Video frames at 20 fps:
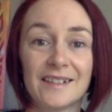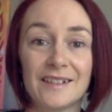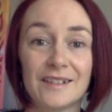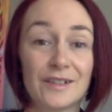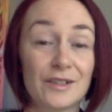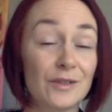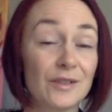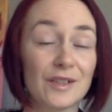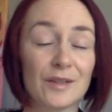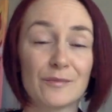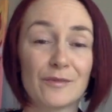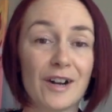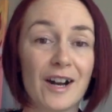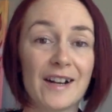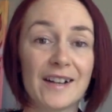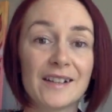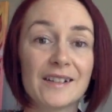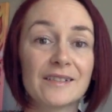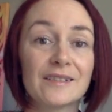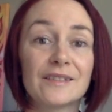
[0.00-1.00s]
do some
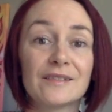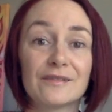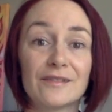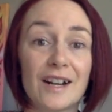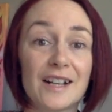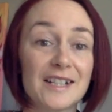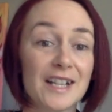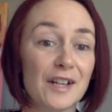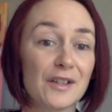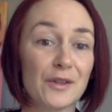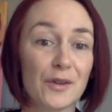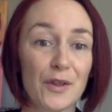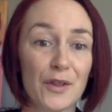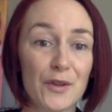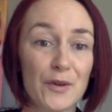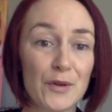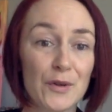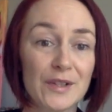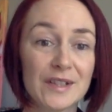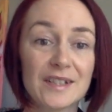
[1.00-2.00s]
writing, write down your
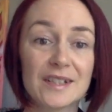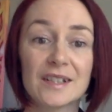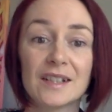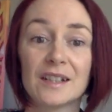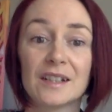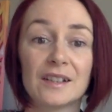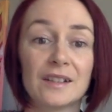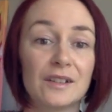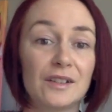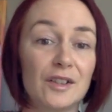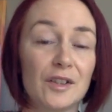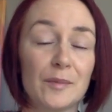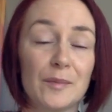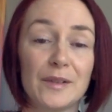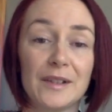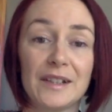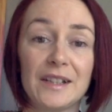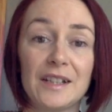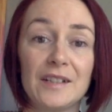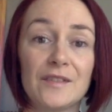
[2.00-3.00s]
thoughts, your
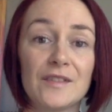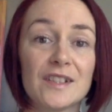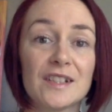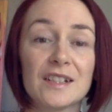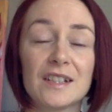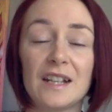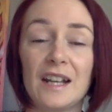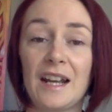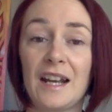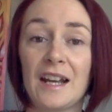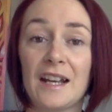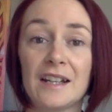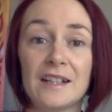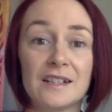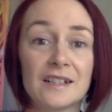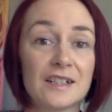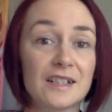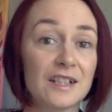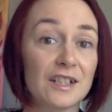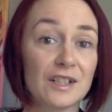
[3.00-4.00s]
beliefs,
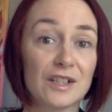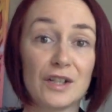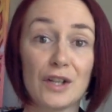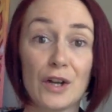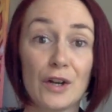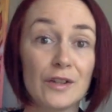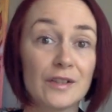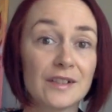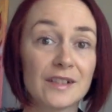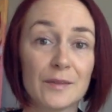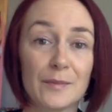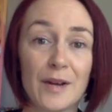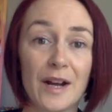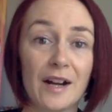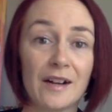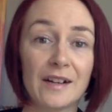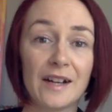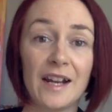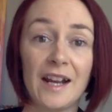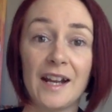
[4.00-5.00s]
and just notes
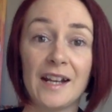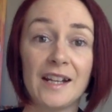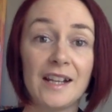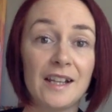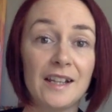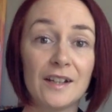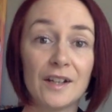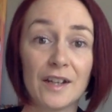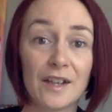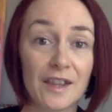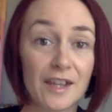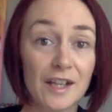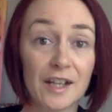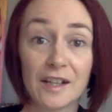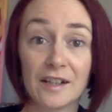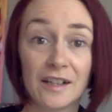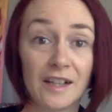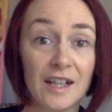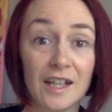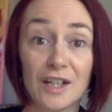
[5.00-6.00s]
about
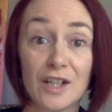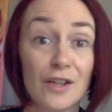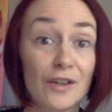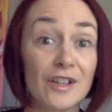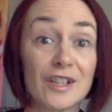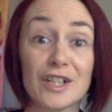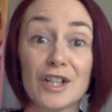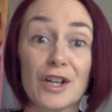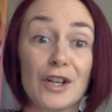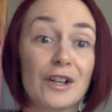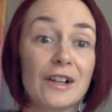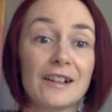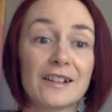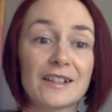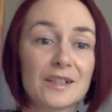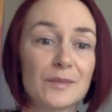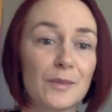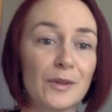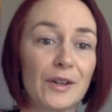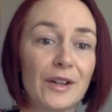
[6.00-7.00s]
anything in your internal
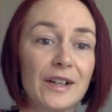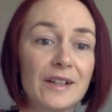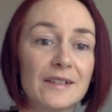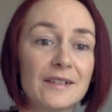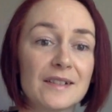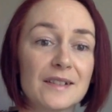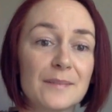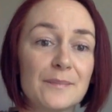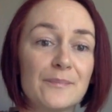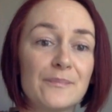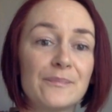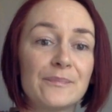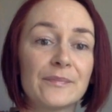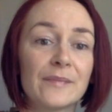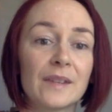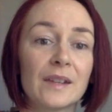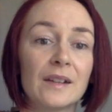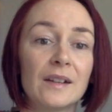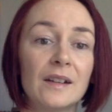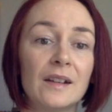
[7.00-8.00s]
experience.
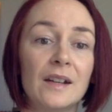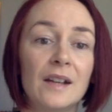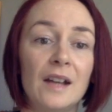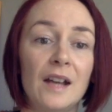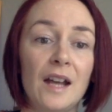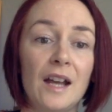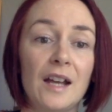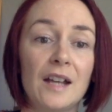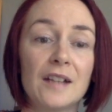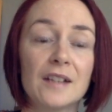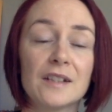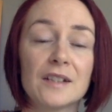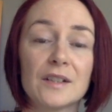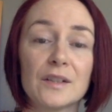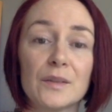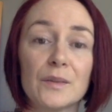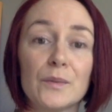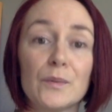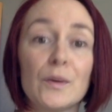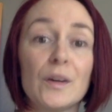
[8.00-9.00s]
And
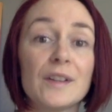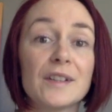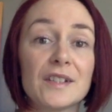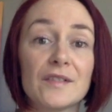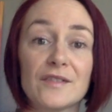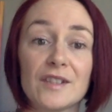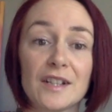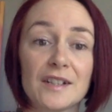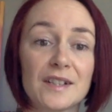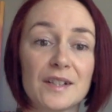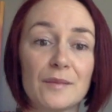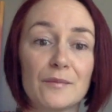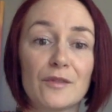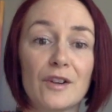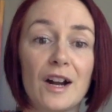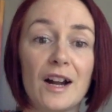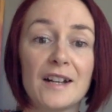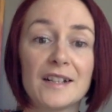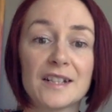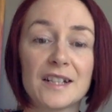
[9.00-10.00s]
once you've done some
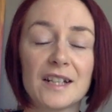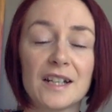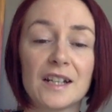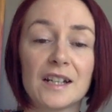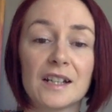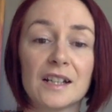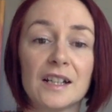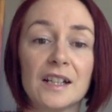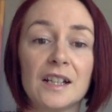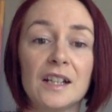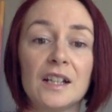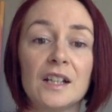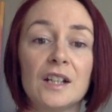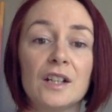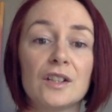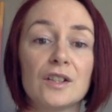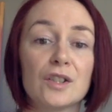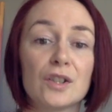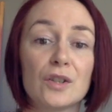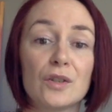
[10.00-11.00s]
writing,
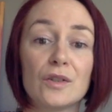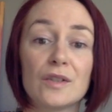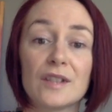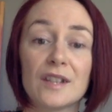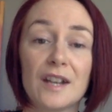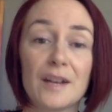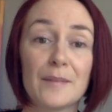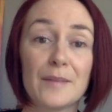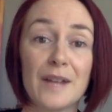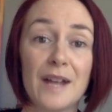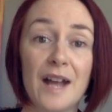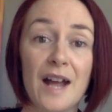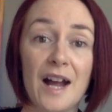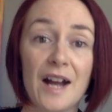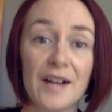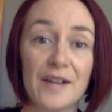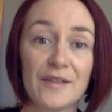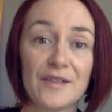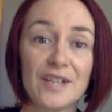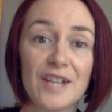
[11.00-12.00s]
choose a number
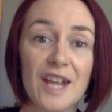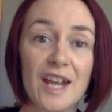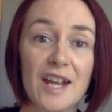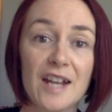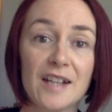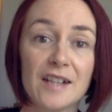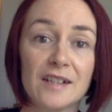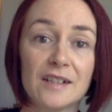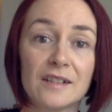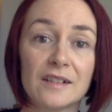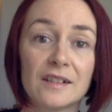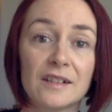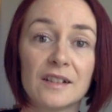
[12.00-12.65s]
out of 10